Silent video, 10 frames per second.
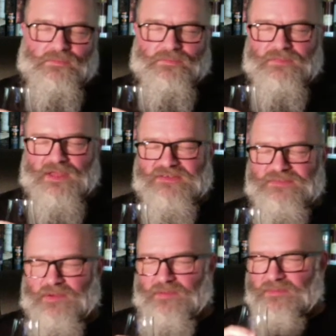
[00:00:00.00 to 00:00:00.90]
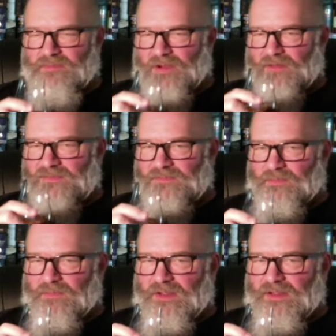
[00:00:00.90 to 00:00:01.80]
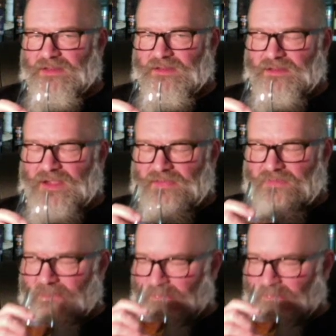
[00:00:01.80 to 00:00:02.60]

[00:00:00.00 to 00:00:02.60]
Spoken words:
ex-bourbon barrels from what I can gather.